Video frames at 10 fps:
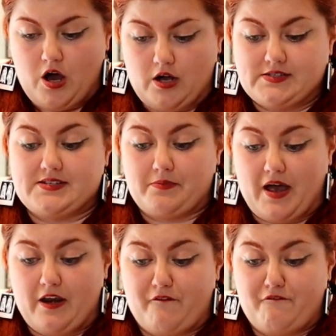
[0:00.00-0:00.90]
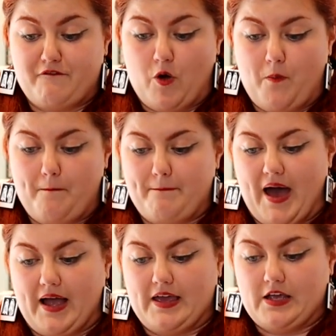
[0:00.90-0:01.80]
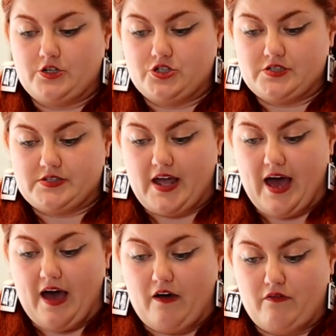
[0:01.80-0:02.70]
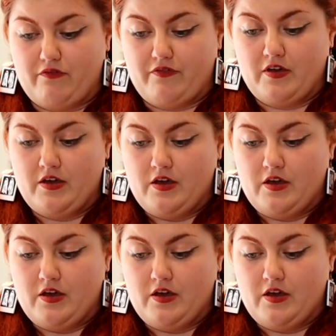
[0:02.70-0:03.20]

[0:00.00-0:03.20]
on some kind of foam backing just to have